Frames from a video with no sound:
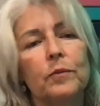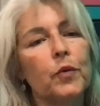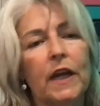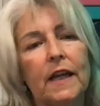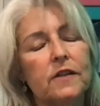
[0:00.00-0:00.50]

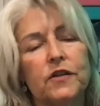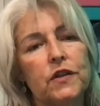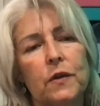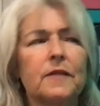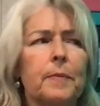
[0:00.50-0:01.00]
bring it
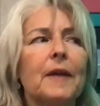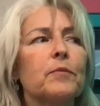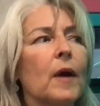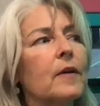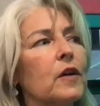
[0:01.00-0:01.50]
I spent
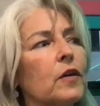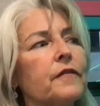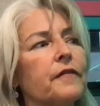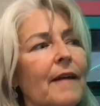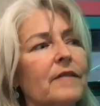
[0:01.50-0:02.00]
probably a good
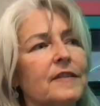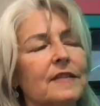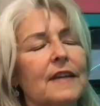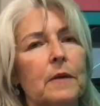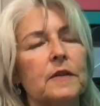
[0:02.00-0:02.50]
5 or
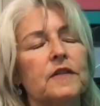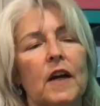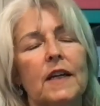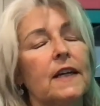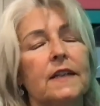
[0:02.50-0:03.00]
6 hours
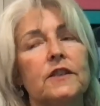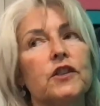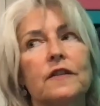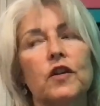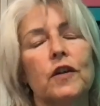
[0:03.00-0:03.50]
on it and
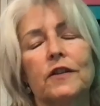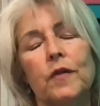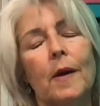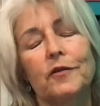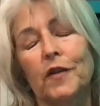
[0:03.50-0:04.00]
just
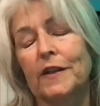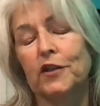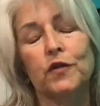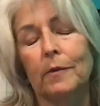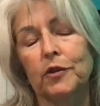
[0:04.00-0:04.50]
tried to
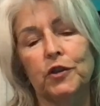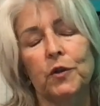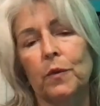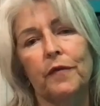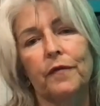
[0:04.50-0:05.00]

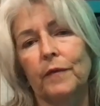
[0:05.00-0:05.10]
troubleshoot with,